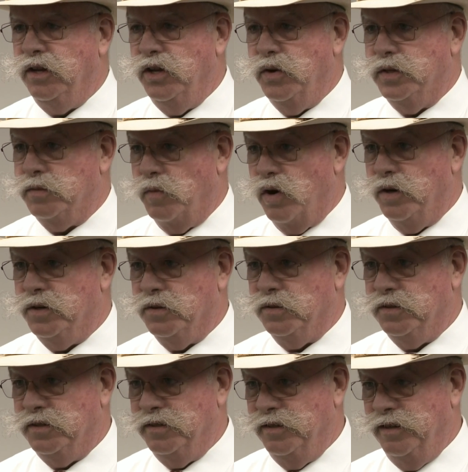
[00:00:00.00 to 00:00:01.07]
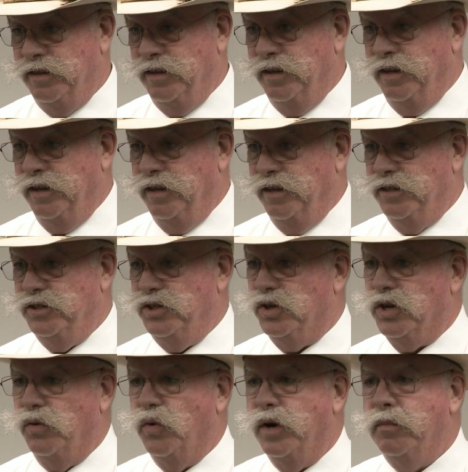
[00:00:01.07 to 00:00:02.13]
U.S. Marshals is you
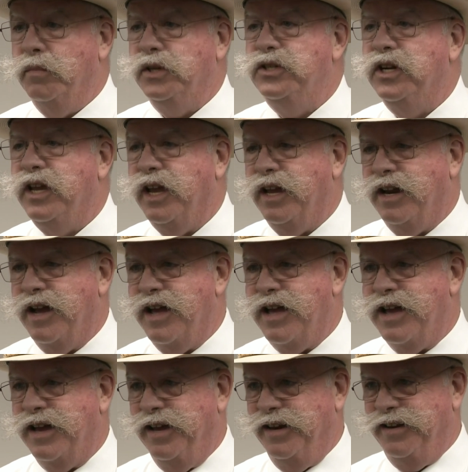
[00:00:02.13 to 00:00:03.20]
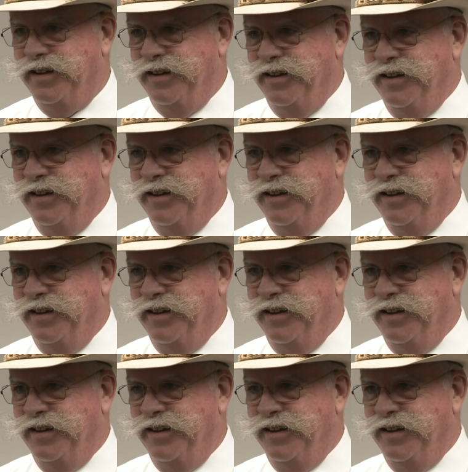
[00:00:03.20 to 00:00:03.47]
can run, but you can't hide.